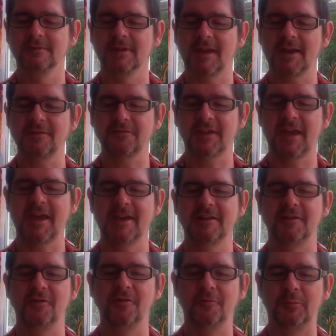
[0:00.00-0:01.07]
kind of
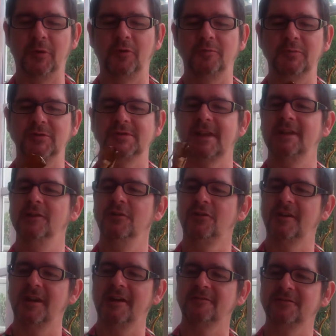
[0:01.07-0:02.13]
curling up and almost like
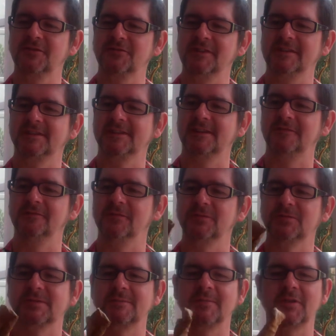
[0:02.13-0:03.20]
looking after itself. There
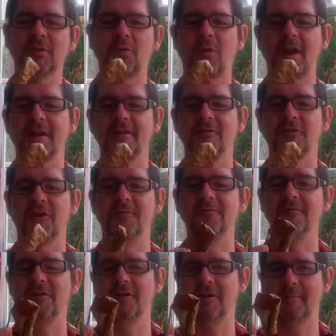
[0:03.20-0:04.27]
was something quite
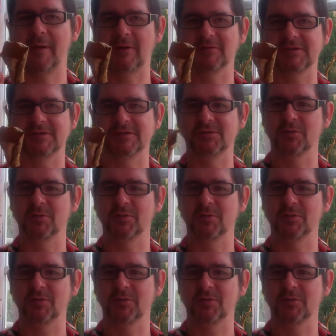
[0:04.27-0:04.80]
comforting about it as